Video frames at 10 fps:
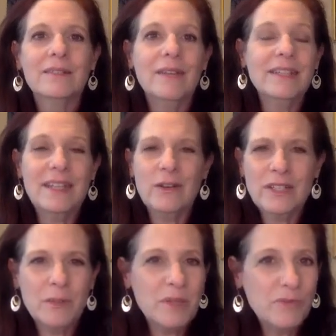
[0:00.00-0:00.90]
right? Daring
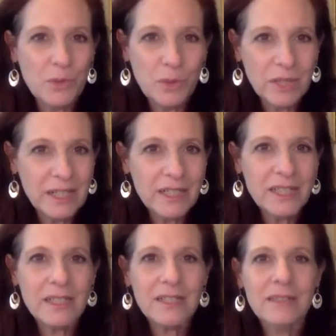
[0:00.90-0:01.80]
to be
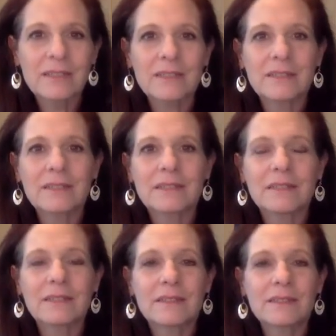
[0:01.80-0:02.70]
foolish,
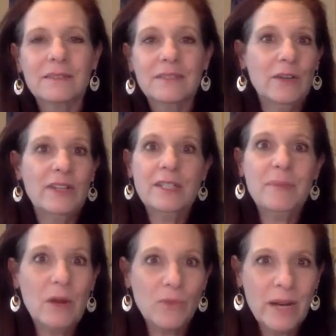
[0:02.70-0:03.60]
daring to
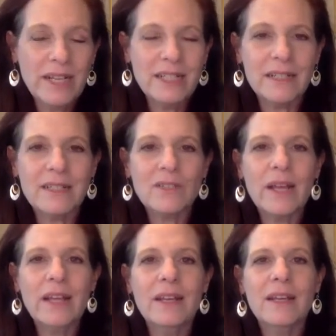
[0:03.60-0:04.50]
be outrageous,
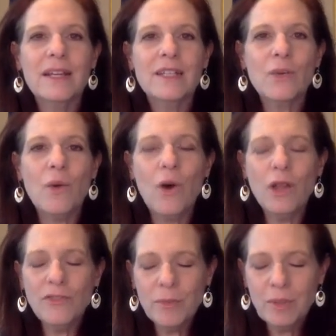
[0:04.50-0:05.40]
right? So
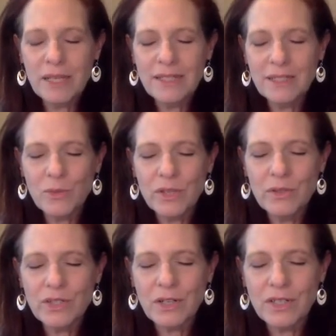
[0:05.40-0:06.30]
all of the places where you
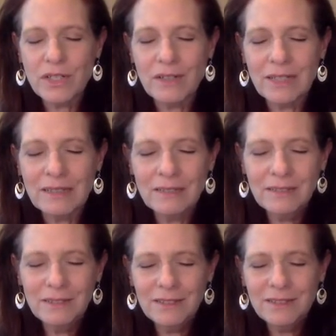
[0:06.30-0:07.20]
start to go like,
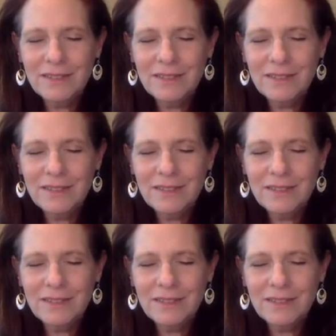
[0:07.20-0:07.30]
oh,